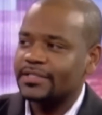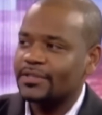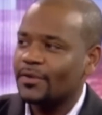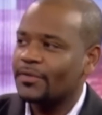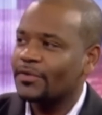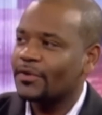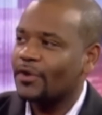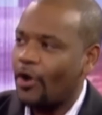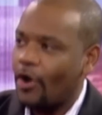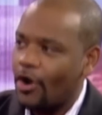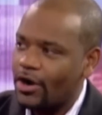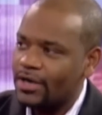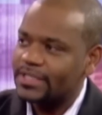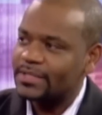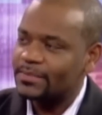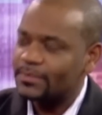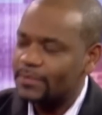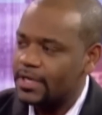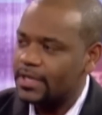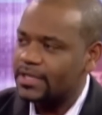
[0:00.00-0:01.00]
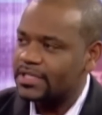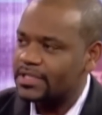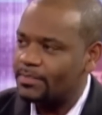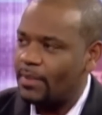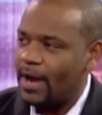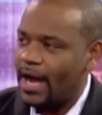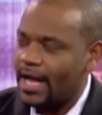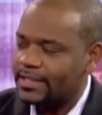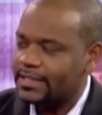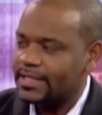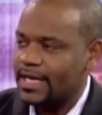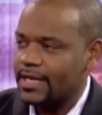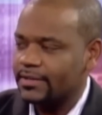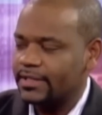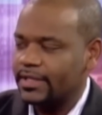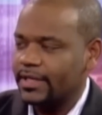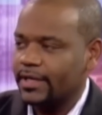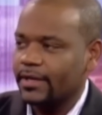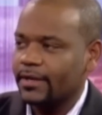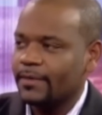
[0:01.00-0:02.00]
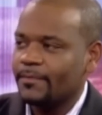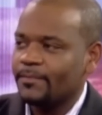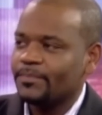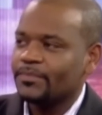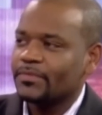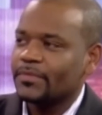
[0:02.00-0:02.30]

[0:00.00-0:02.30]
So there are some good spots out there.